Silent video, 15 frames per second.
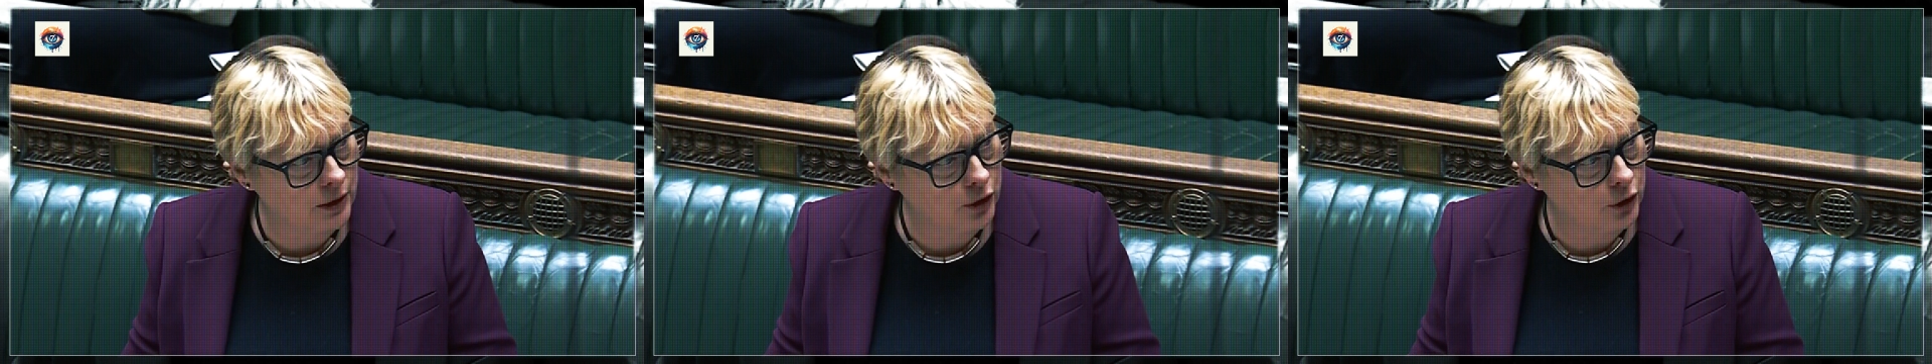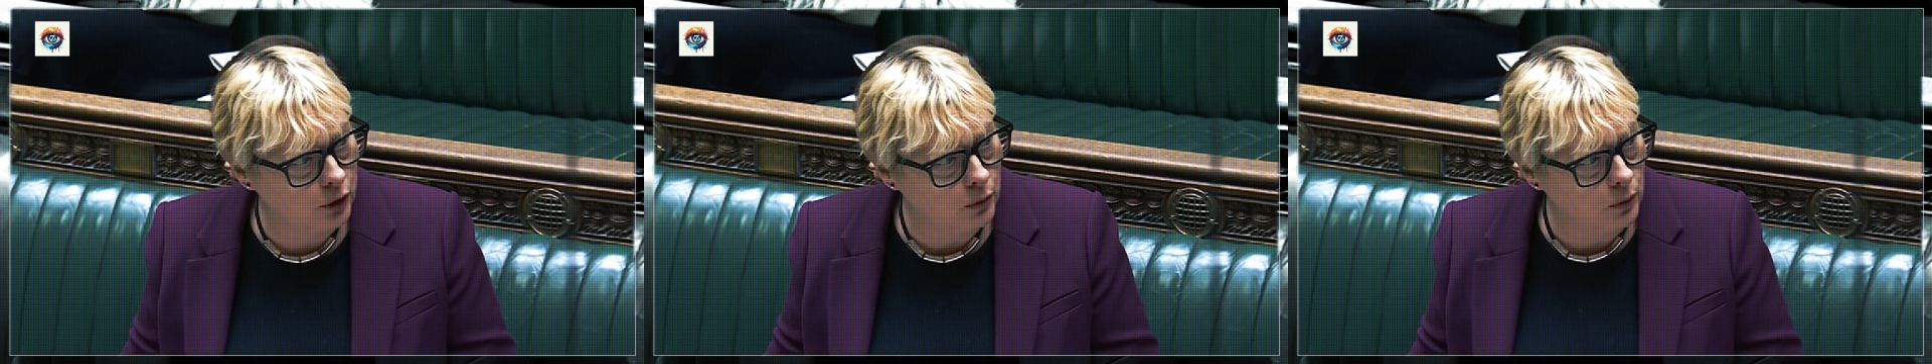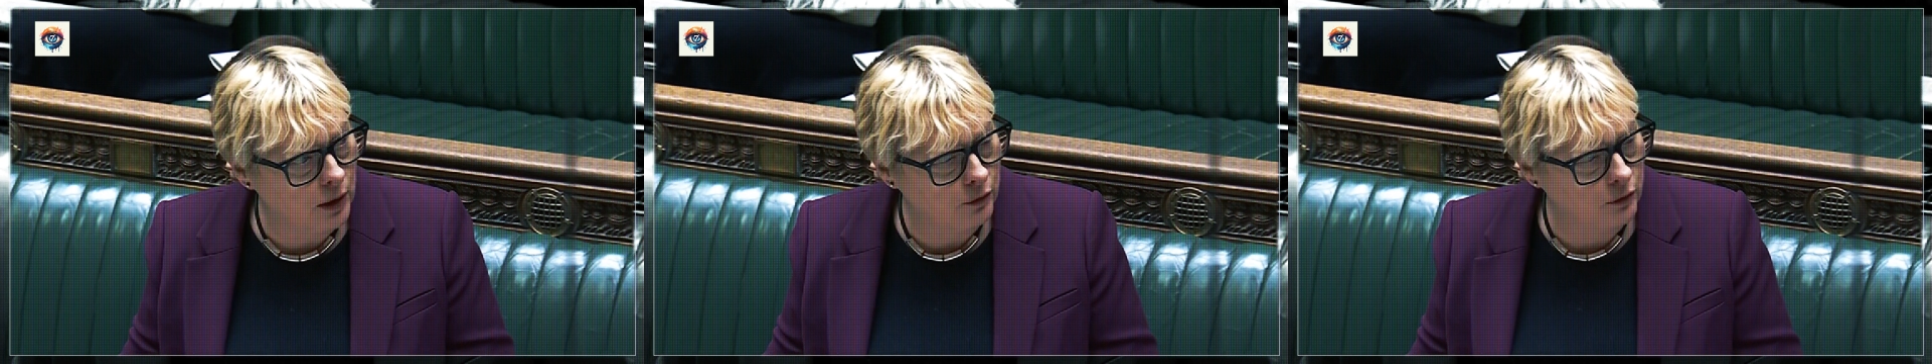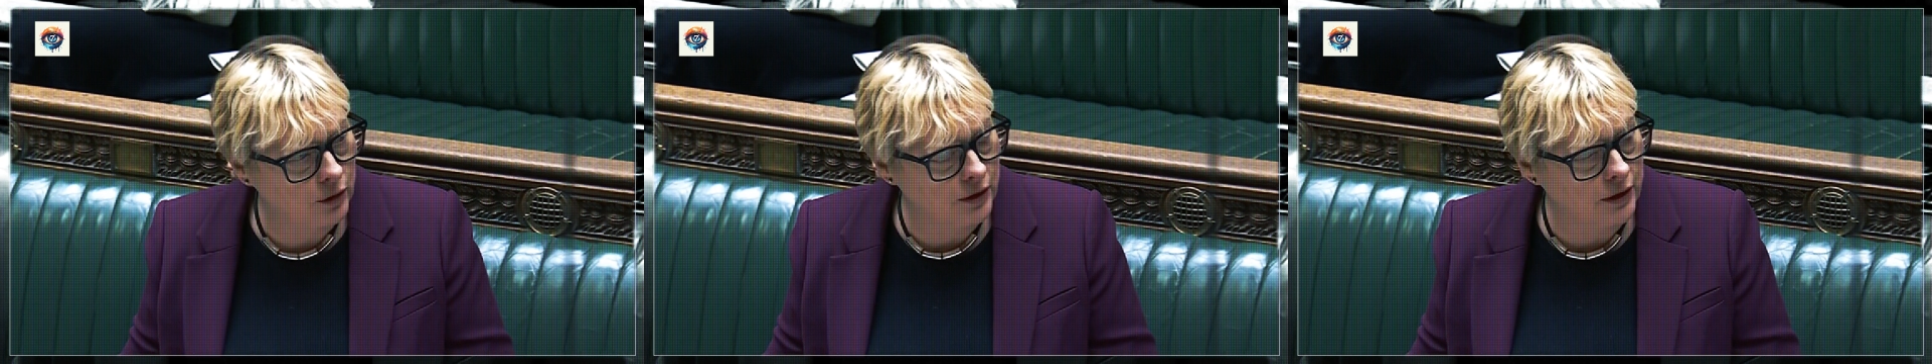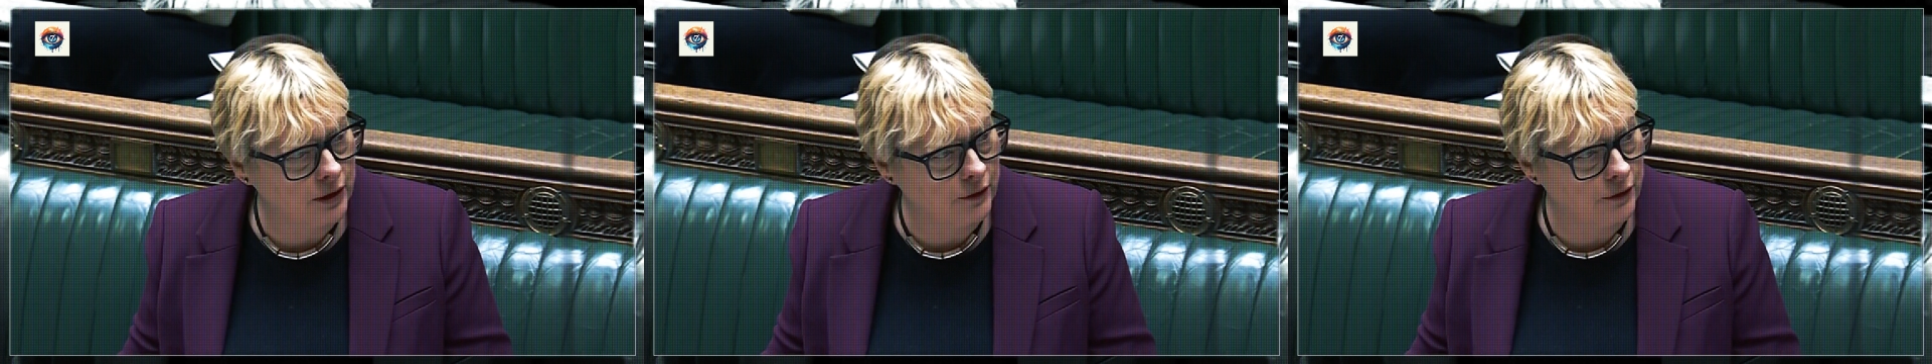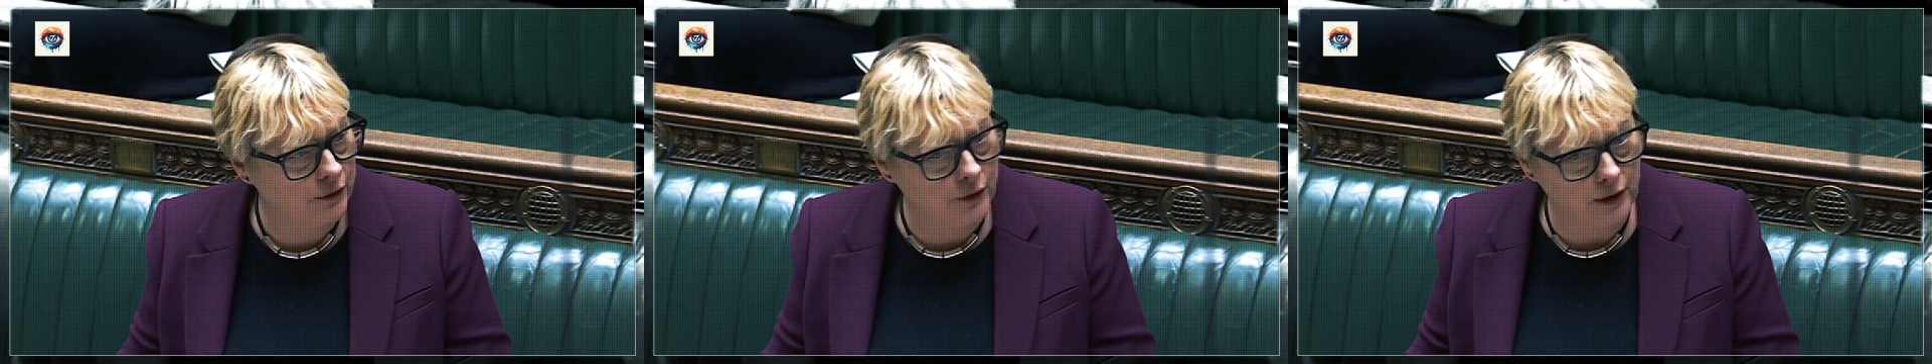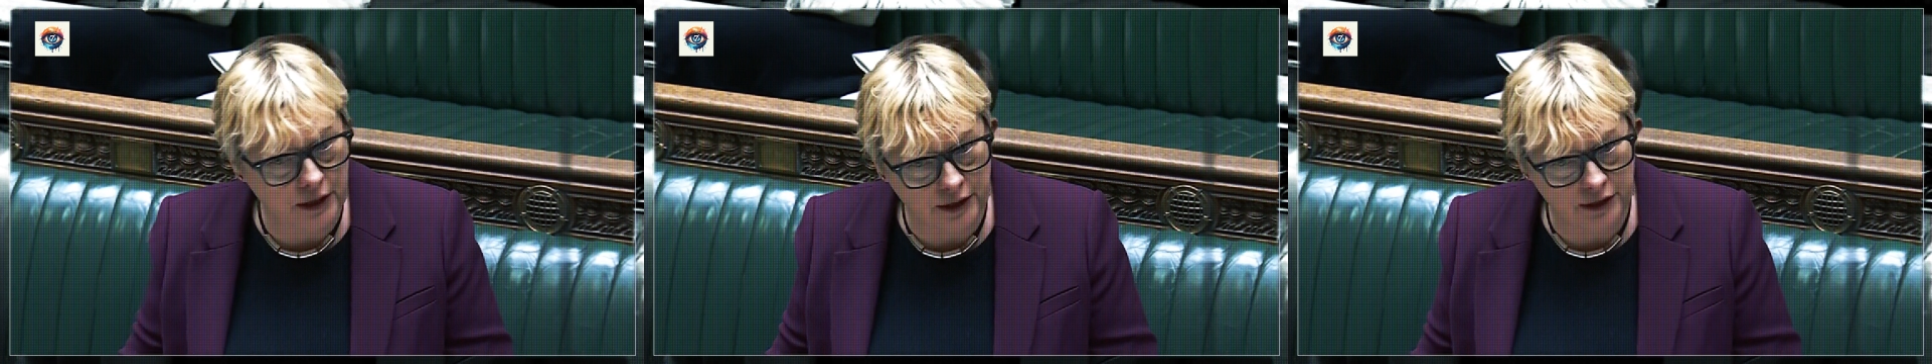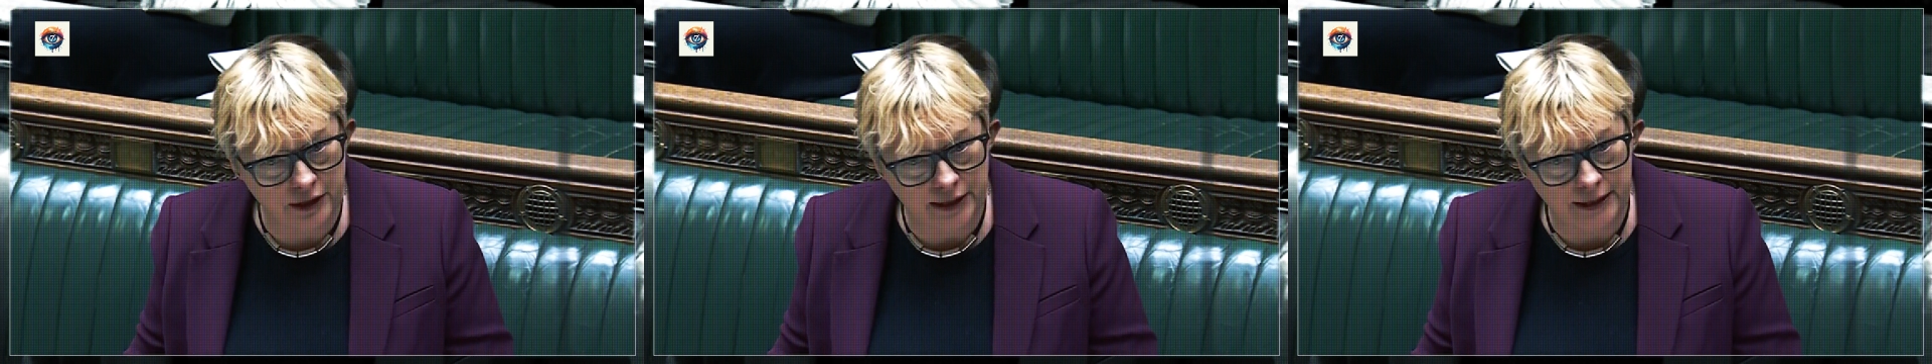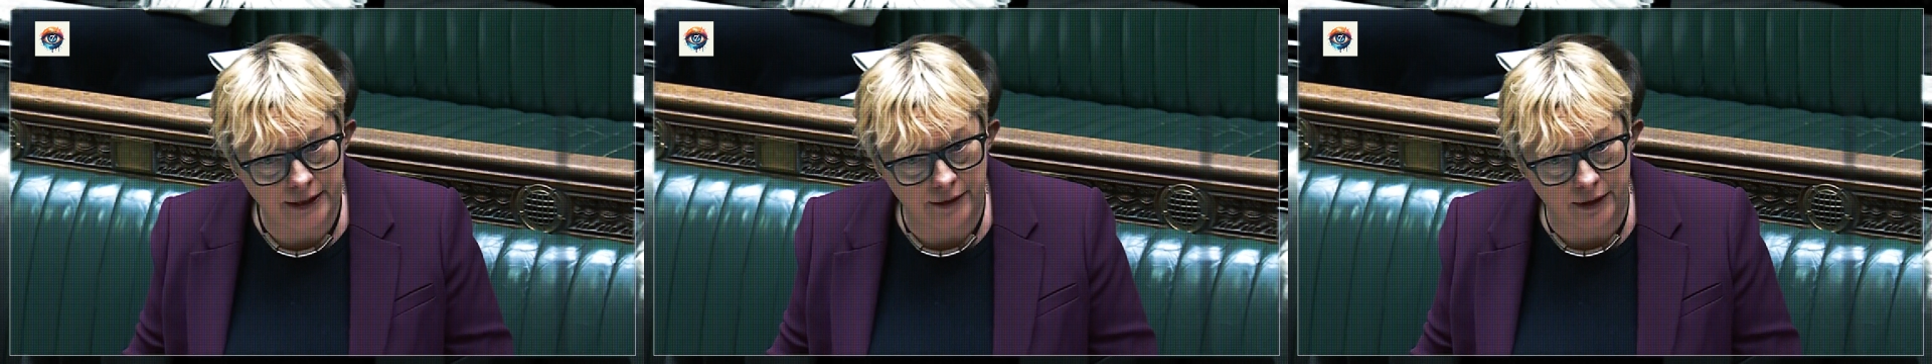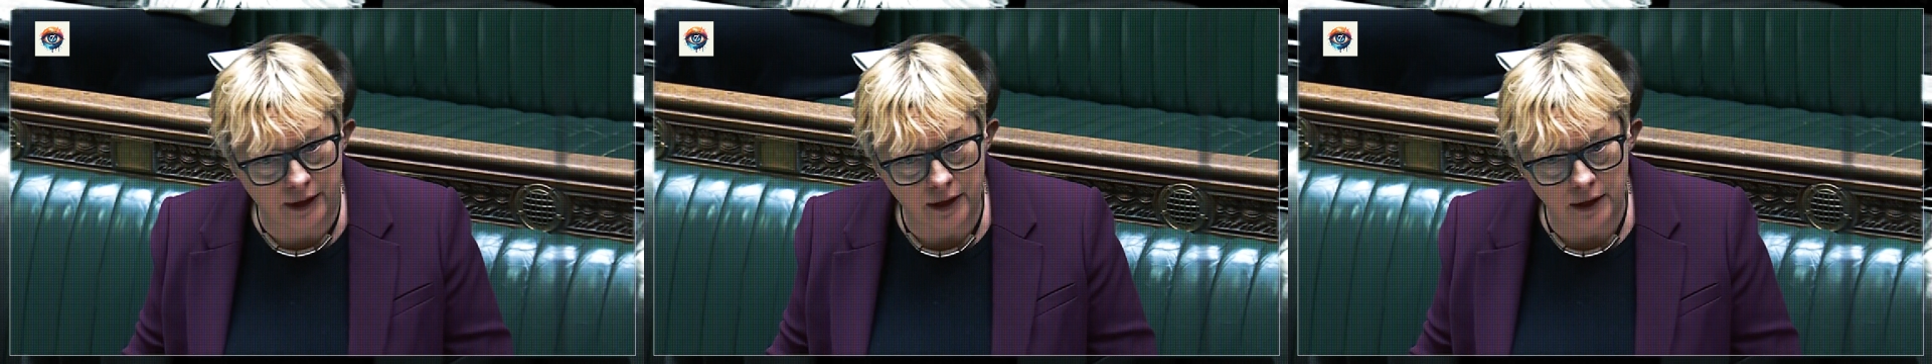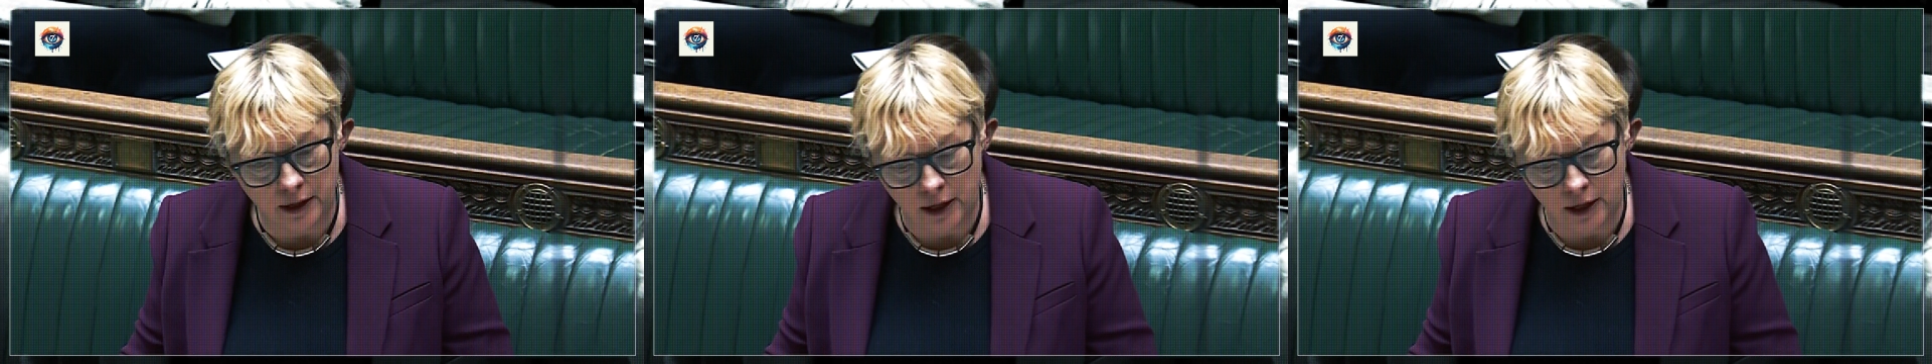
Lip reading: 213